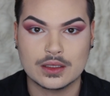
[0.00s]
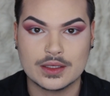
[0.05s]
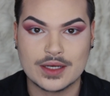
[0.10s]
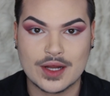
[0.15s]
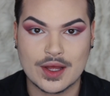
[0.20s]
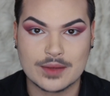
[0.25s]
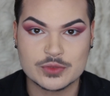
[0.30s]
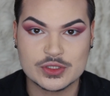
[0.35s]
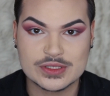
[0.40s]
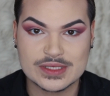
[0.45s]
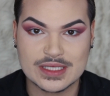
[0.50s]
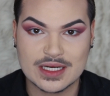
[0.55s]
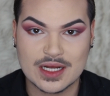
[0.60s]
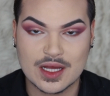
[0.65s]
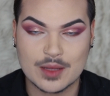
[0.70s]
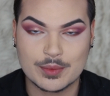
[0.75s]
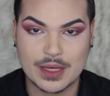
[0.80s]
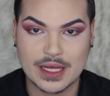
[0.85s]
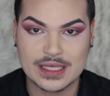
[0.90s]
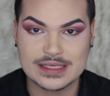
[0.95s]
Now I'm just going
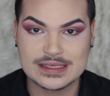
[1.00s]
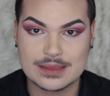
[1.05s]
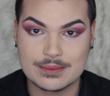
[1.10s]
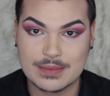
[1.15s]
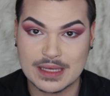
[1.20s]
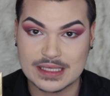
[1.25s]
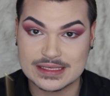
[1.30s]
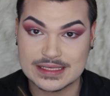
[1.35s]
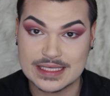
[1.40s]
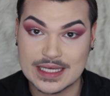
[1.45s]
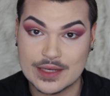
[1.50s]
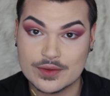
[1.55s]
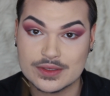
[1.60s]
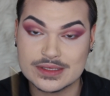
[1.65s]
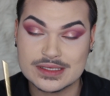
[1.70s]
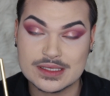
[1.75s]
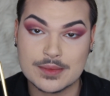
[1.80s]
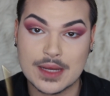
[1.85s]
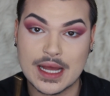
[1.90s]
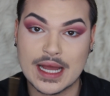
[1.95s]
to apply some mascara,
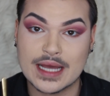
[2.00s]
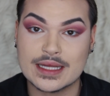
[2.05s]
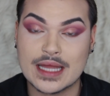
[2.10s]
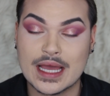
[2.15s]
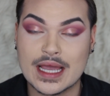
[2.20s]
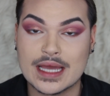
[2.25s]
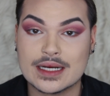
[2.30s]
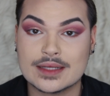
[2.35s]
some highlight,